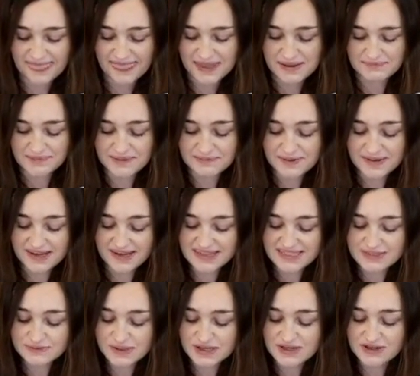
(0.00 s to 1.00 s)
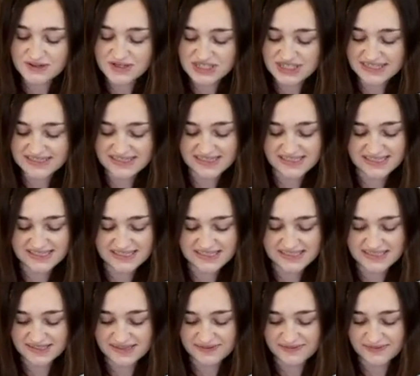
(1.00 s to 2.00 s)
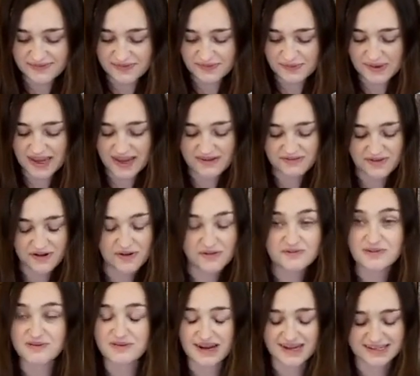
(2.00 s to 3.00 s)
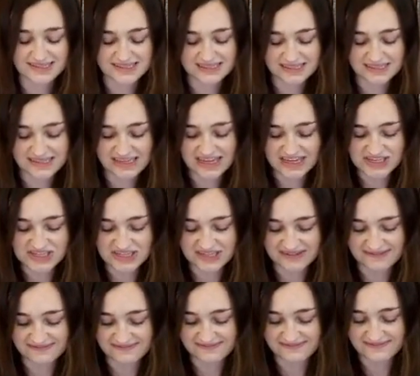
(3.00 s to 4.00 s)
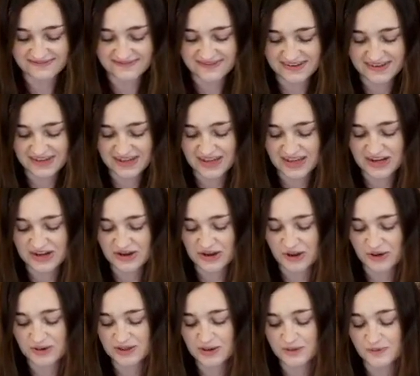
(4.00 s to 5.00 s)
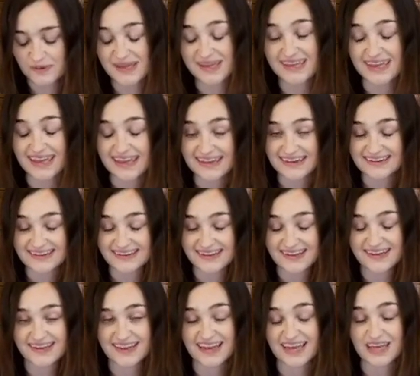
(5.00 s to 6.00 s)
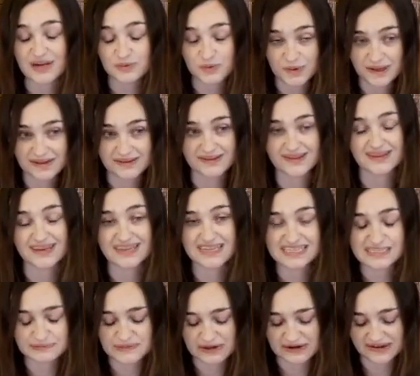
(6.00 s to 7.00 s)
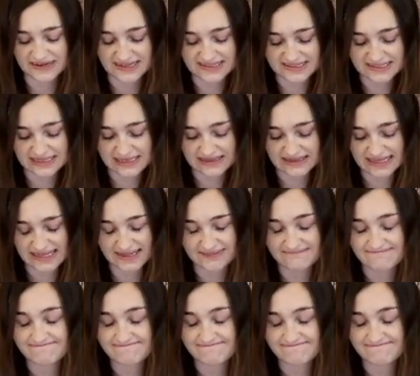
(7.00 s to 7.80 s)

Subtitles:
But because we know Jesus, we have hope for reconciliation and know that we can and will experience healing.